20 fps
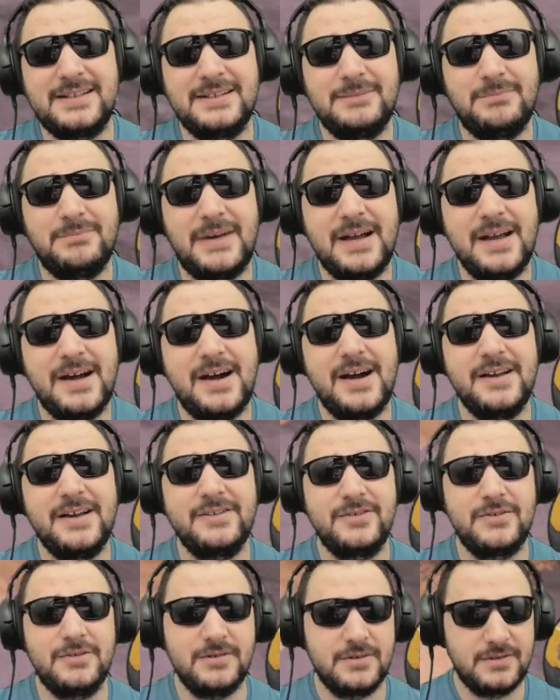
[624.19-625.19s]
My eyes
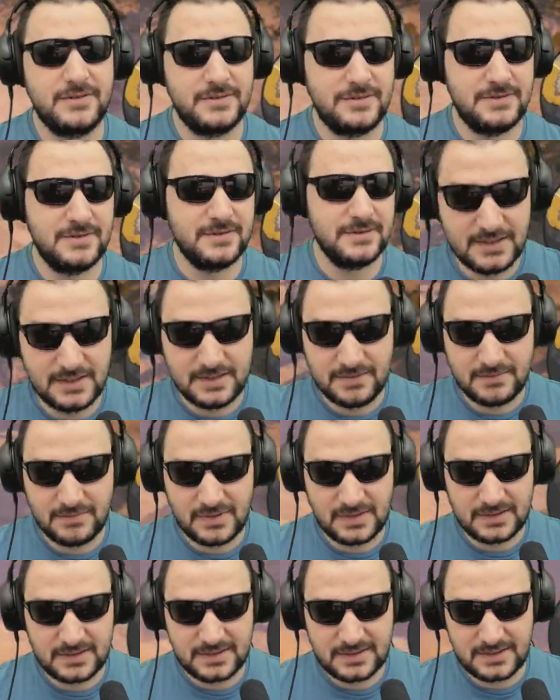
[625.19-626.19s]
hurt, seriously.
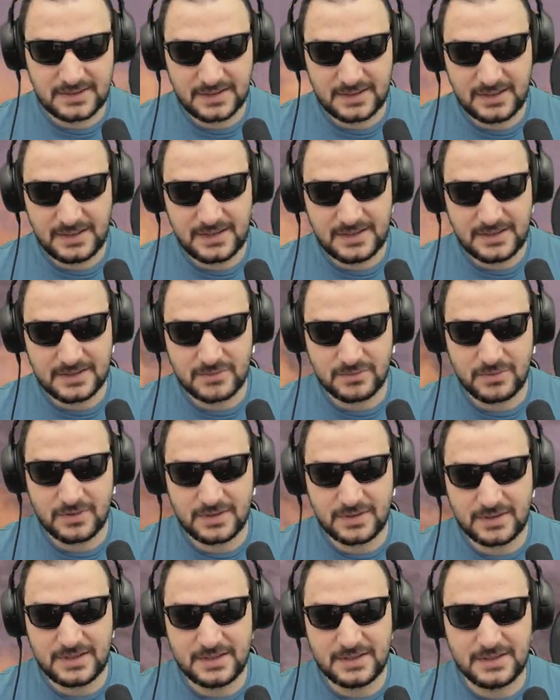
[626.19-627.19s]
But uh, it's
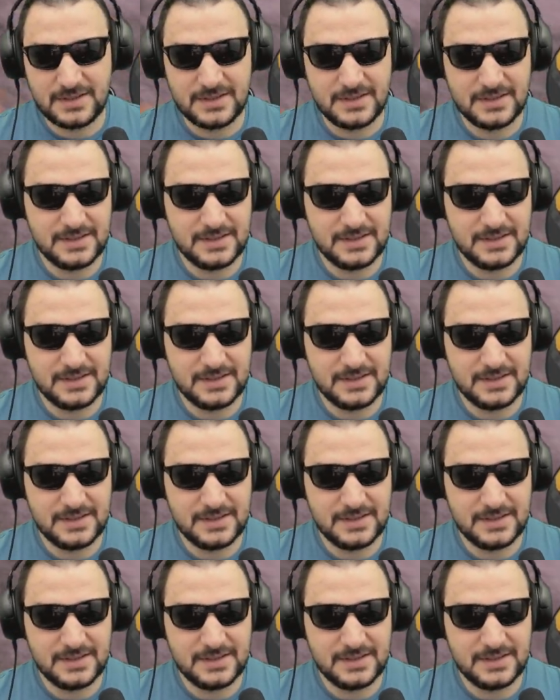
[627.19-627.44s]
working.